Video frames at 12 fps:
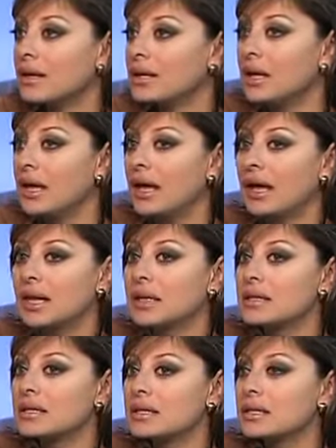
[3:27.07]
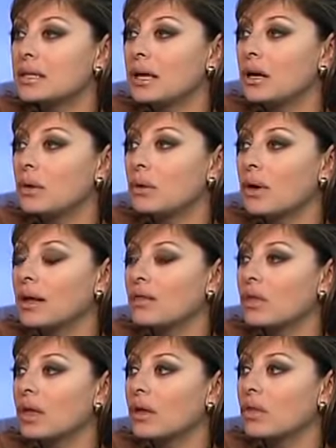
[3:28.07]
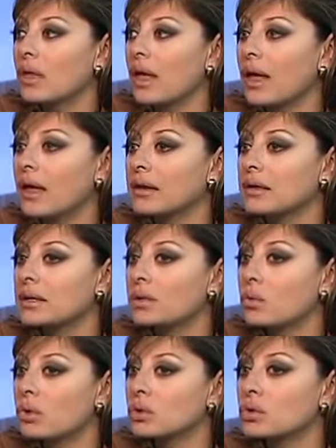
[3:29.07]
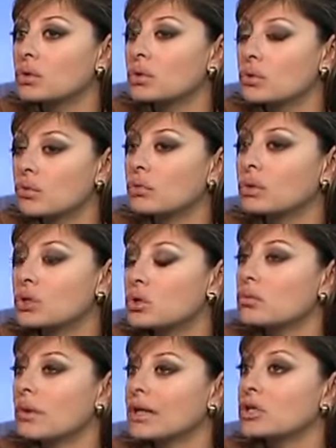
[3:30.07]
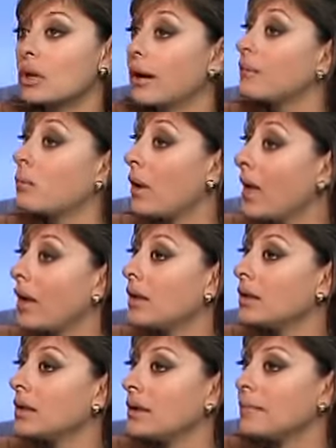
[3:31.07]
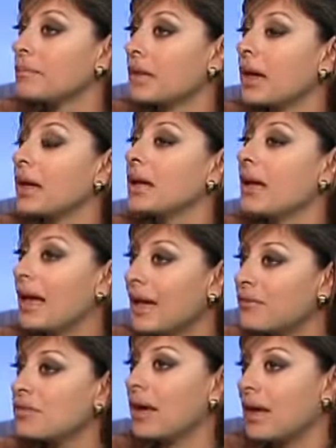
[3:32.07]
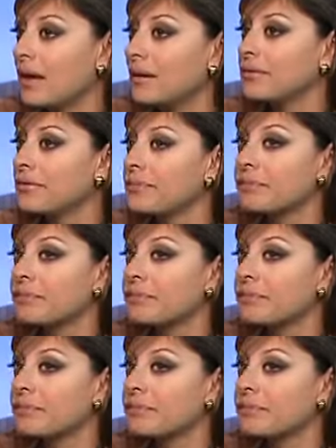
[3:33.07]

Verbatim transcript: Mm-hmm. And, you know, I think that in order to truly do my job well, I have to have